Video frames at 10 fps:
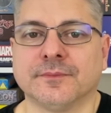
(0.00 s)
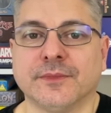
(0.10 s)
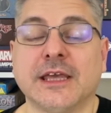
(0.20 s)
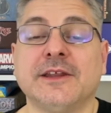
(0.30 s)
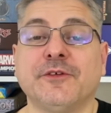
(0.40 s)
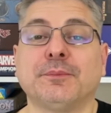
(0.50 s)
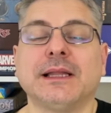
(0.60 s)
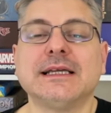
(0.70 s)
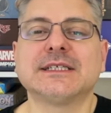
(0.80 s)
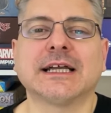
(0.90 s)
And if a
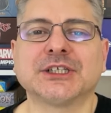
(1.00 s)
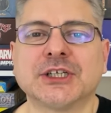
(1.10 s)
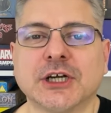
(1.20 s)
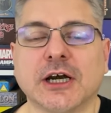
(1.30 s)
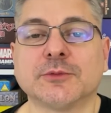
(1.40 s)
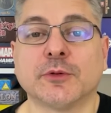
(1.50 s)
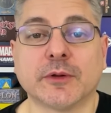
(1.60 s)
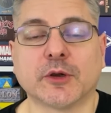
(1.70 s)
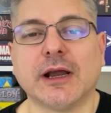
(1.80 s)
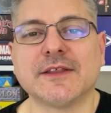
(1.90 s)
player's action card will
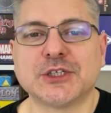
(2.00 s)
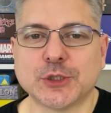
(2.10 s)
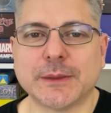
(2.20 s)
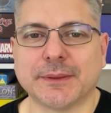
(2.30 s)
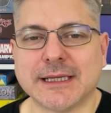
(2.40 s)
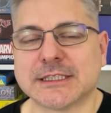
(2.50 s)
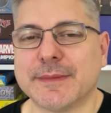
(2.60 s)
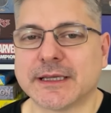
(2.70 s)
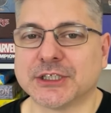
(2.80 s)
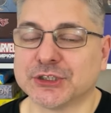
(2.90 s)
require the dummy player to
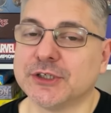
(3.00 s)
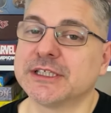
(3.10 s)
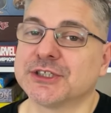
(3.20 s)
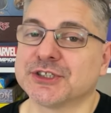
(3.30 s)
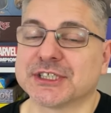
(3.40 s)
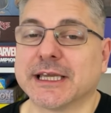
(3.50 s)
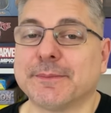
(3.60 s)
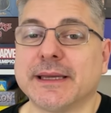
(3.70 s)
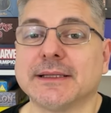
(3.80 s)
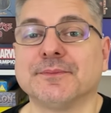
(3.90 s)
make a choice, just skip
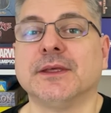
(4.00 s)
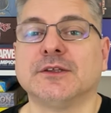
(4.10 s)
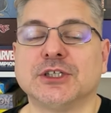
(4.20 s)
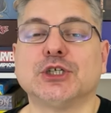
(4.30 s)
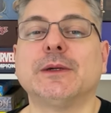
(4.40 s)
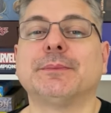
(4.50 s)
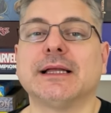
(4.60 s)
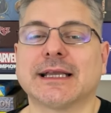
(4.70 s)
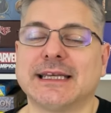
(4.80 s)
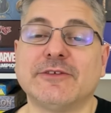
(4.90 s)
it. The dummy
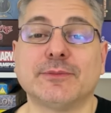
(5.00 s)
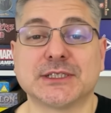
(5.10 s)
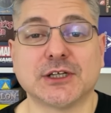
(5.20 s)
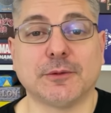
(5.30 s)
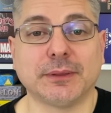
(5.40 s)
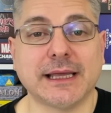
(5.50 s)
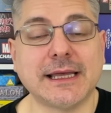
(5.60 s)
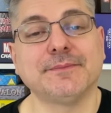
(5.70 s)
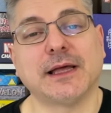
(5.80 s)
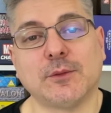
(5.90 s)
player can never be start
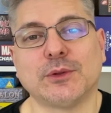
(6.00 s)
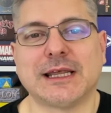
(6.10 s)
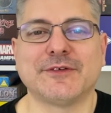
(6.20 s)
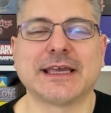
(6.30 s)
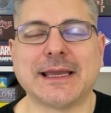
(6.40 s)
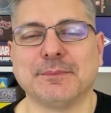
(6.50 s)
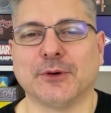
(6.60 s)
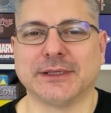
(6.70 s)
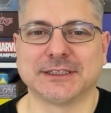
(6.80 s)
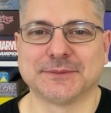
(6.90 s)
player and will never gain
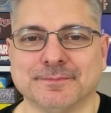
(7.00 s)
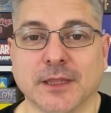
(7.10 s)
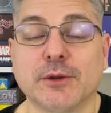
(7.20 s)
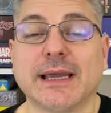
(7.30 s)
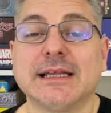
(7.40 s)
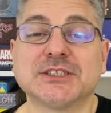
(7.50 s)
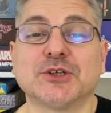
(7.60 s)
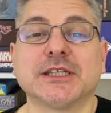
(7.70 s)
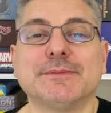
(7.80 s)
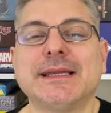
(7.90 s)
points. Okay, let's look
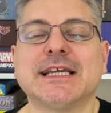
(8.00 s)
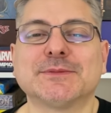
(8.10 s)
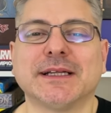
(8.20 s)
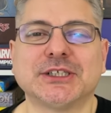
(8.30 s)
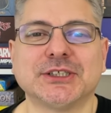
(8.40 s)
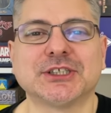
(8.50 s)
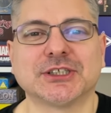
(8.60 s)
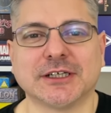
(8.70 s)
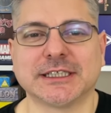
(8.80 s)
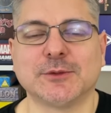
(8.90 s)
at the mini expansions
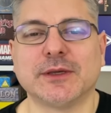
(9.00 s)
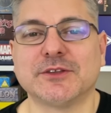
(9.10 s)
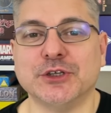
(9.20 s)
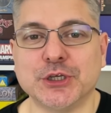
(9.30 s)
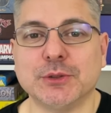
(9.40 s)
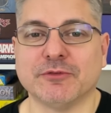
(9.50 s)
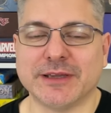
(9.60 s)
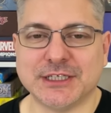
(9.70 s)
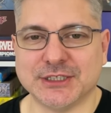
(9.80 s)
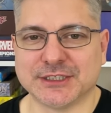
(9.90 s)
starting with New
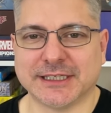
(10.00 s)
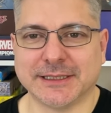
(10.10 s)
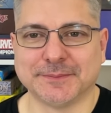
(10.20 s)
Regency.